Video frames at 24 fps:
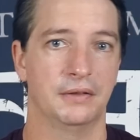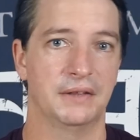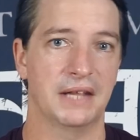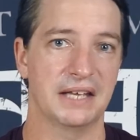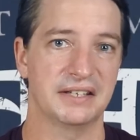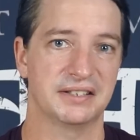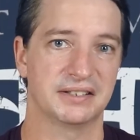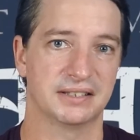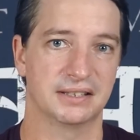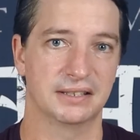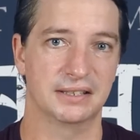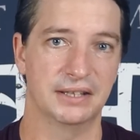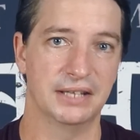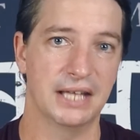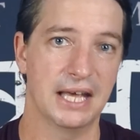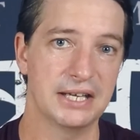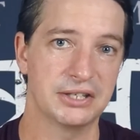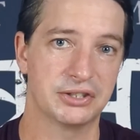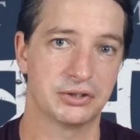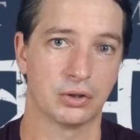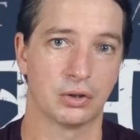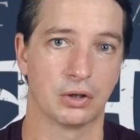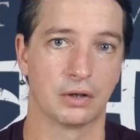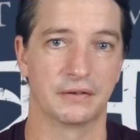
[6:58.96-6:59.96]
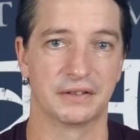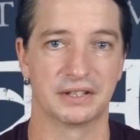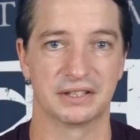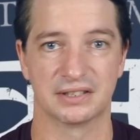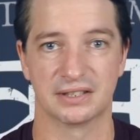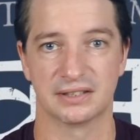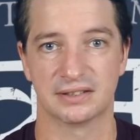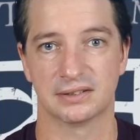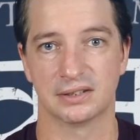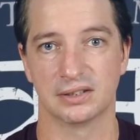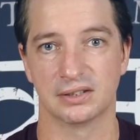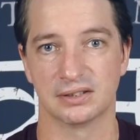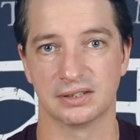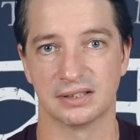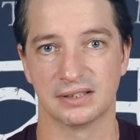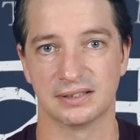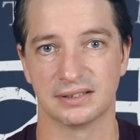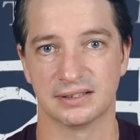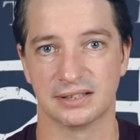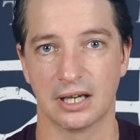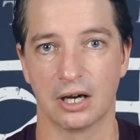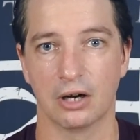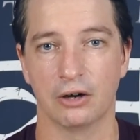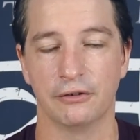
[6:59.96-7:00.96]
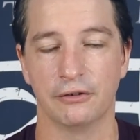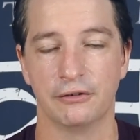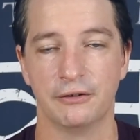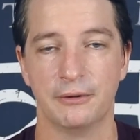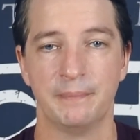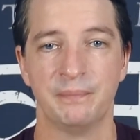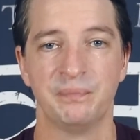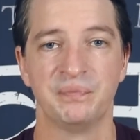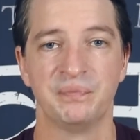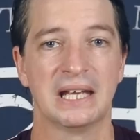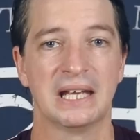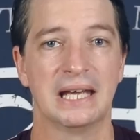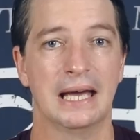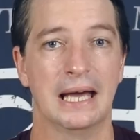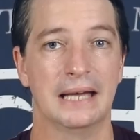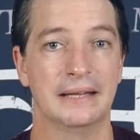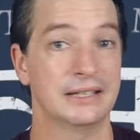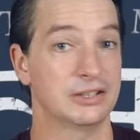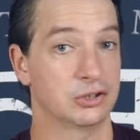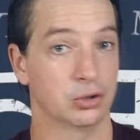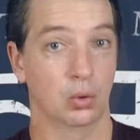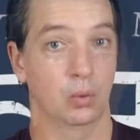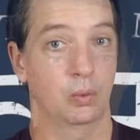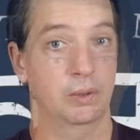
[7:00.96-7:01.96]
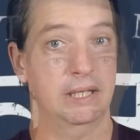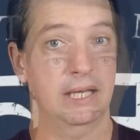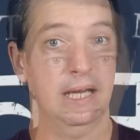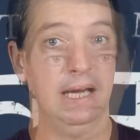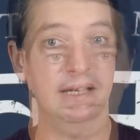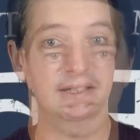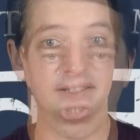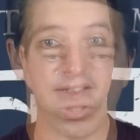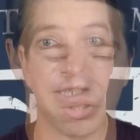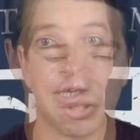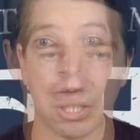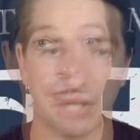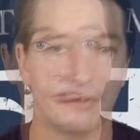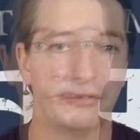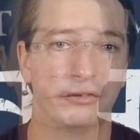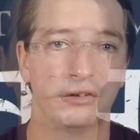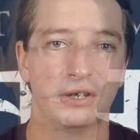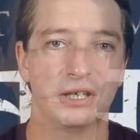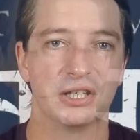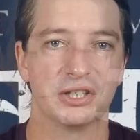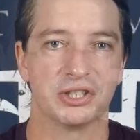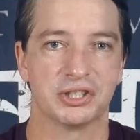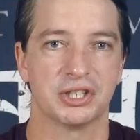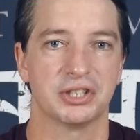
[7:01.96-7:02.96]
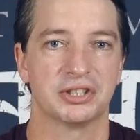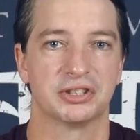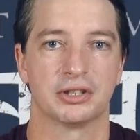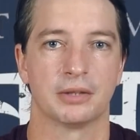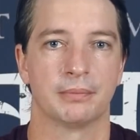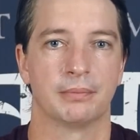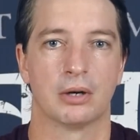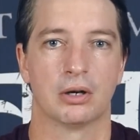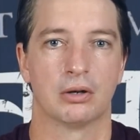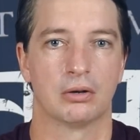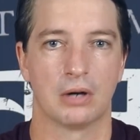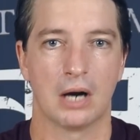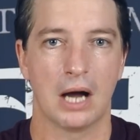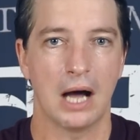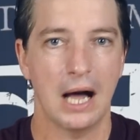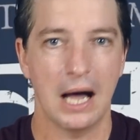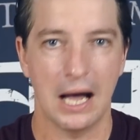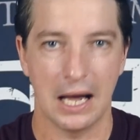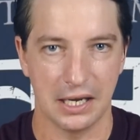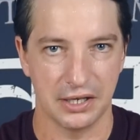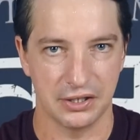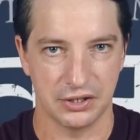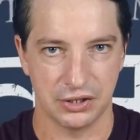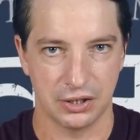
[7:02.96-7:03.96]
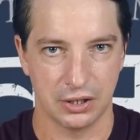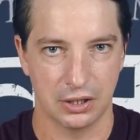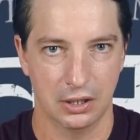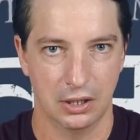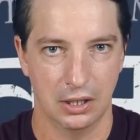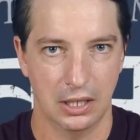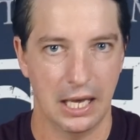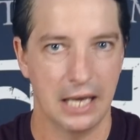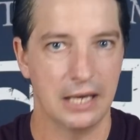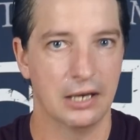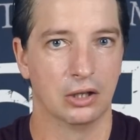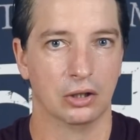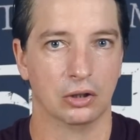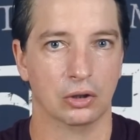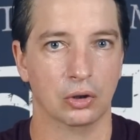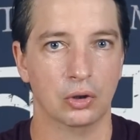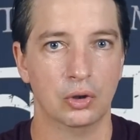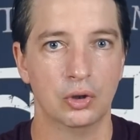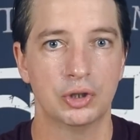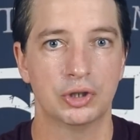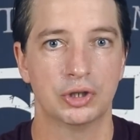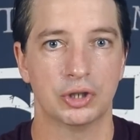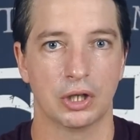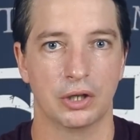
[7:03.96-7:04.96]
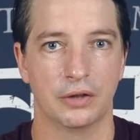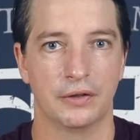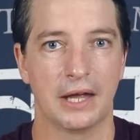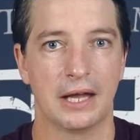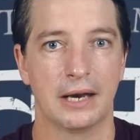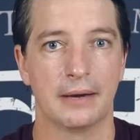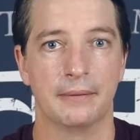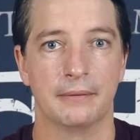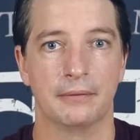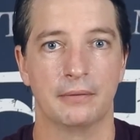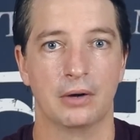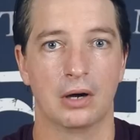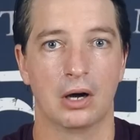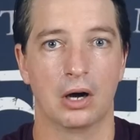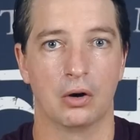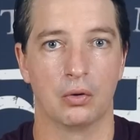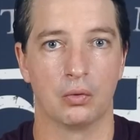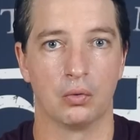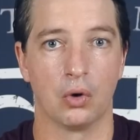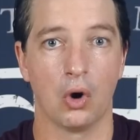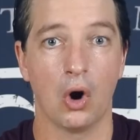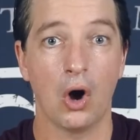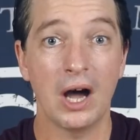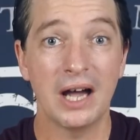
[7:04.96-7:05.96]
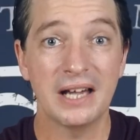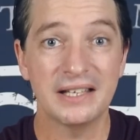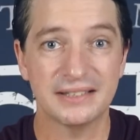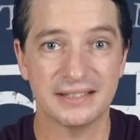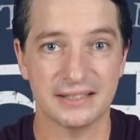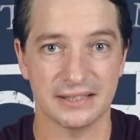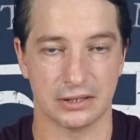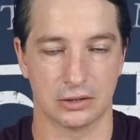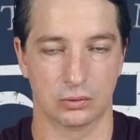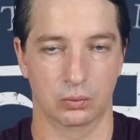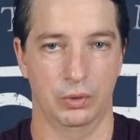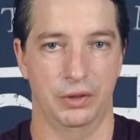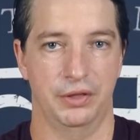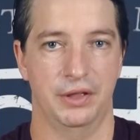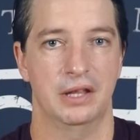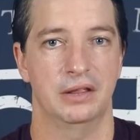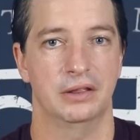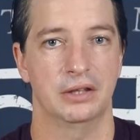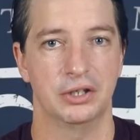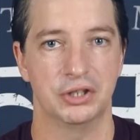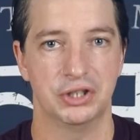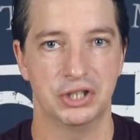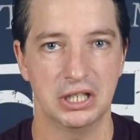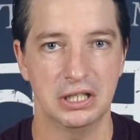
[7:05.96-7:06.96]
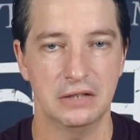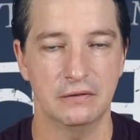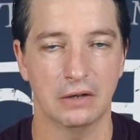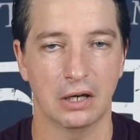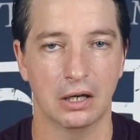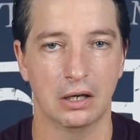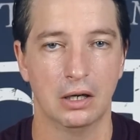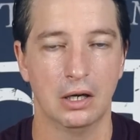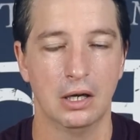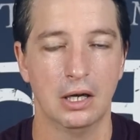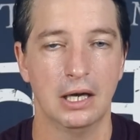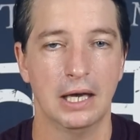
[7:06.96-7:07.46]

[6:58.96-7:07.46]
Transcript: That's the nature of existence itself. And that's all we are. Suffering is just a mirage, an illusion that arises within the jiva.